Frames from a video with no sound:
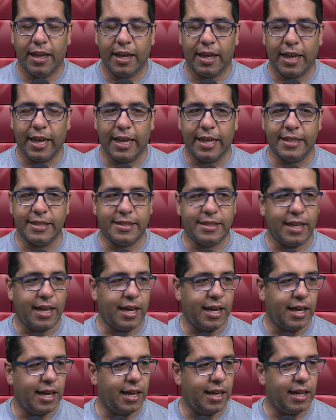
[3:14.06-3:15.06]
he is
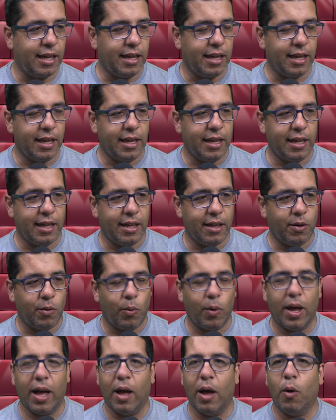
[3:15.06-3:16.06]

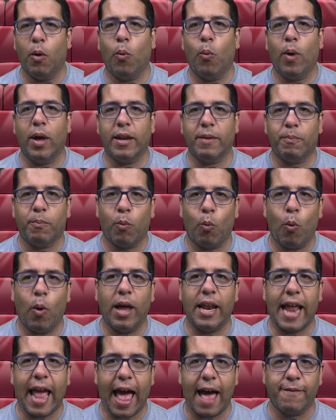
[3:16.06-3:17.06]
one
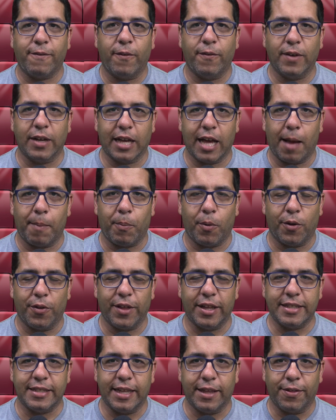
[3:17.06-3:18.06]
half of a couple
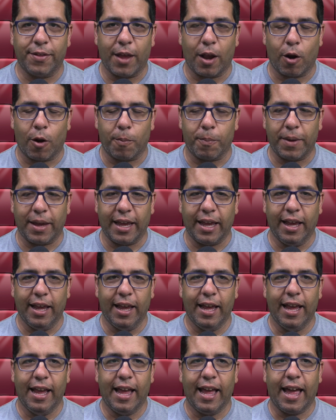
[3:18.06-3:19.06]
that's in therapy,
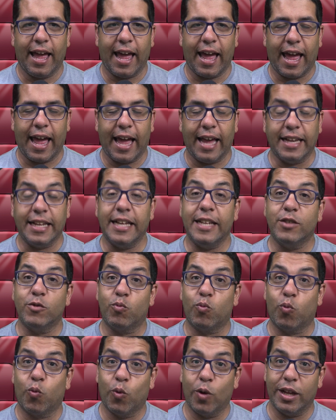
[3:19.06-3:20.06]
and he's
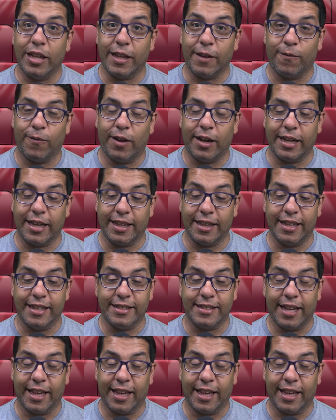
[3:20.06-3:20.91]
really funny in this.